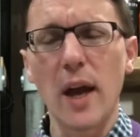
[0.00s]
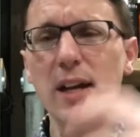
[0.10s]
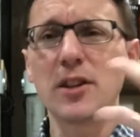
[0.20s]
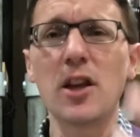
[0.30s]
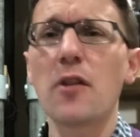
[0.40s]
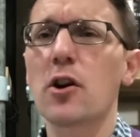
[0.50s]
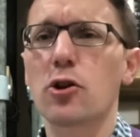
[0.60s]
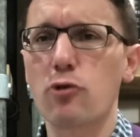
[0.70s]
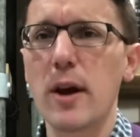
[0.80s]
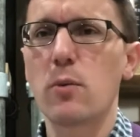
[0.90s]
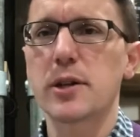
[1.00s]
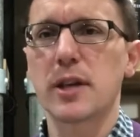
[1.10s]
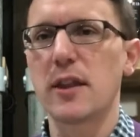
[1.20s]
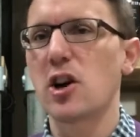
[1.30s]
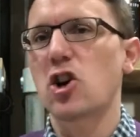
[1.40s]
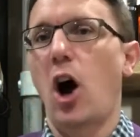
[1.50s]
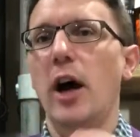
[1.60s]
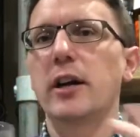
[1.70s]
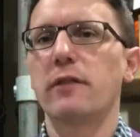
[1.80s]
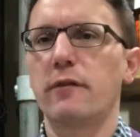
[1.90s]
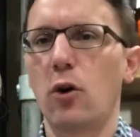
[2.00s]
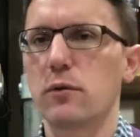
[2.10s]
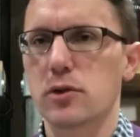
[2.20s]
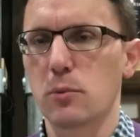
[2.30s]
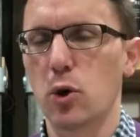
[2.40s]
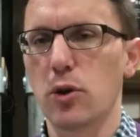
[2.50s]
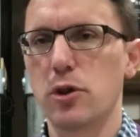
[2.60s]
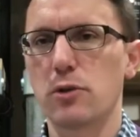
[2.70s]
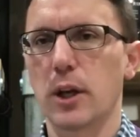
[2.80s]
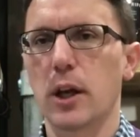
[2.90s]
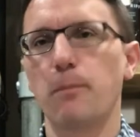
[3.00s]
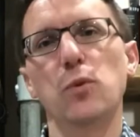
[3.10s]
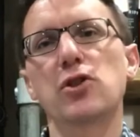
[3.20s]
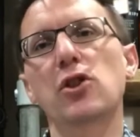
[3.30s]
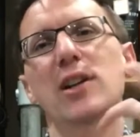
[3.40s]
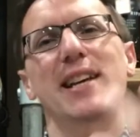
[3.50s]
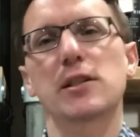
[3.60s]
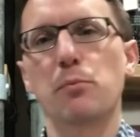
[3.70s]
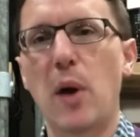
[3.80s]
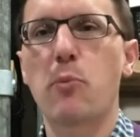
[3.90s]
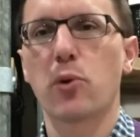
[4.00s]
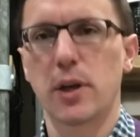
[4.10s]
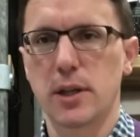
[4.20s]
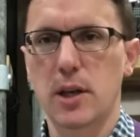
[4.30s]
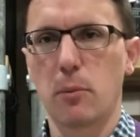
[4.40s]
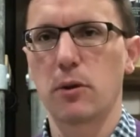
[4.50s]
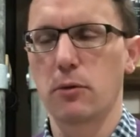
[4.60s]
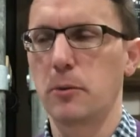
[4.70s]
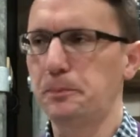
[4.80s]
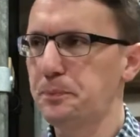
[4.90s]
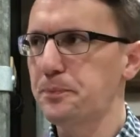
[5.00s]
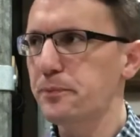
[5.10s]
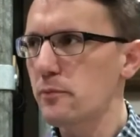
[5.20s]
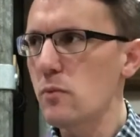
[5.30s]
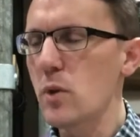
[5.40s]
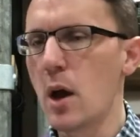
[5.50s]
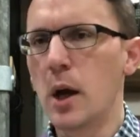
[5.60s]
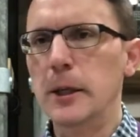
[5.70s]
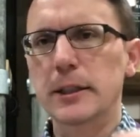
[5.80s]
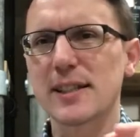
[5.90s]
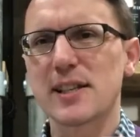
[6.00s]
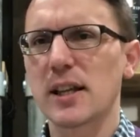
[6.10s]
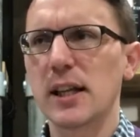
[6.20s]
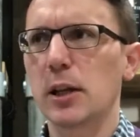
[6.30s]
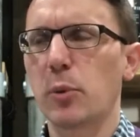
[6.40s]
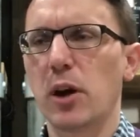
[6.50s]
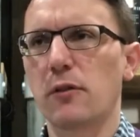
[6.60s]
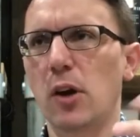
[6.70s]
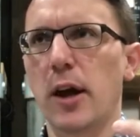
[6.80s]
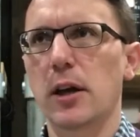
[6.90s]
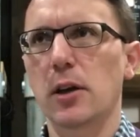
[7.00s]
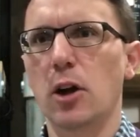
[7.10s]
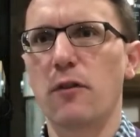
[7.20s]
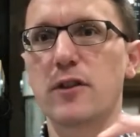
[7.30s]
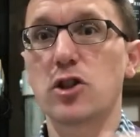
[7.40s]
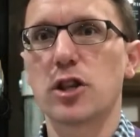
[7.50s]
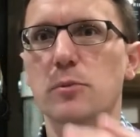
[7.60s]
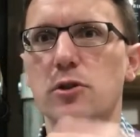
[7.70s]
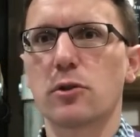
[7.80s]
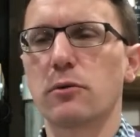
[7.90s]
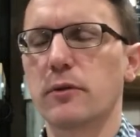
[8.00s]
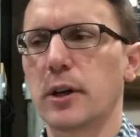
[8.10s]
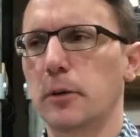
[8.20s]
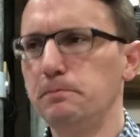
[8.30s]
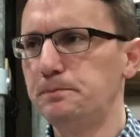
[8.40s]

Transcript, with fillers: Another great whiskey that kind of evolves the more that you drink it. You start to get some pepperiness coming through. There's a little bit of like, you know, fish and chips and salt and vinegar.